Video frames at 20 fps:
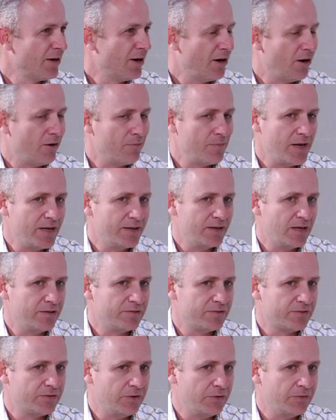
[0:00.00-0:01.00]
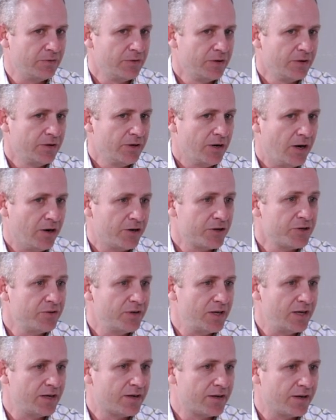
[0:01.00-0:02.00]
Um, and, and so our
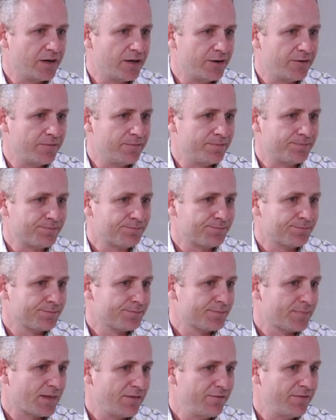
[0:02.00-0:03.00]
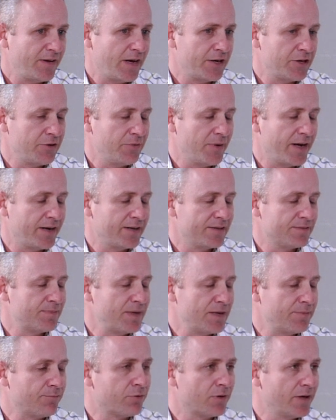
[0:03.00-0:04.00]
unique um, value add is
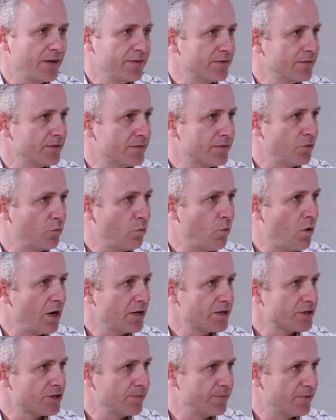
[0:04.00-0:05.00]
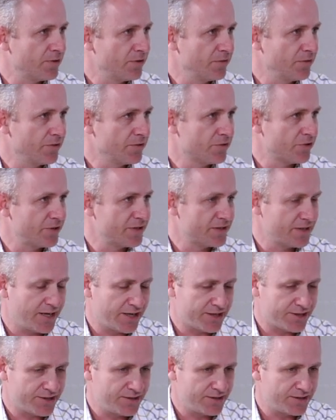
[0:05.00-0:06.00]
being present to watch, observe those
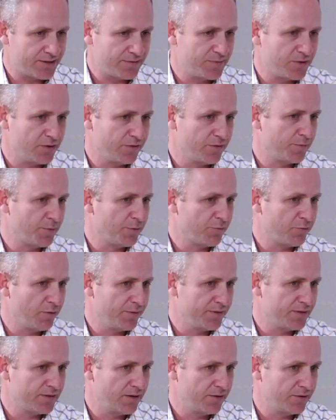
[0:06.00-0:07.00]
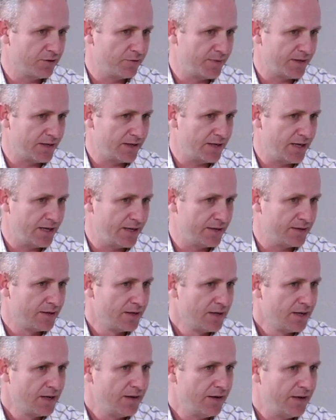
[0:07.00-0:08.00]
transactions, observe the performance of them, and, and,
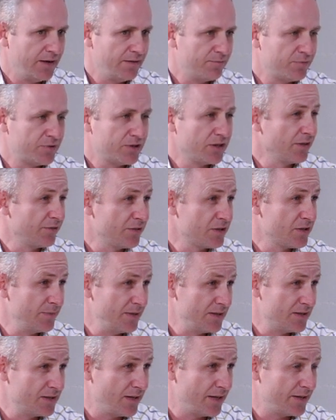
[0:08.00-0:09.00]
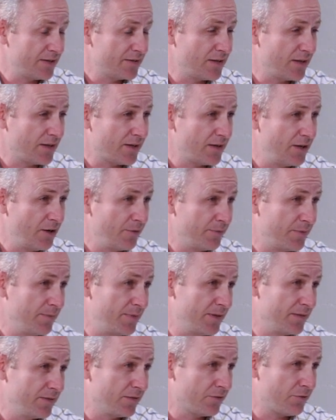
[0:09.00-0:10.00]
and deliver some insights that can help the
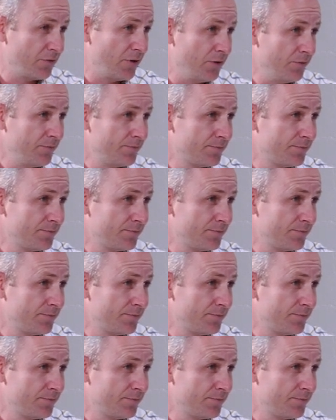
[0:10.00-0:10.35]
business grow.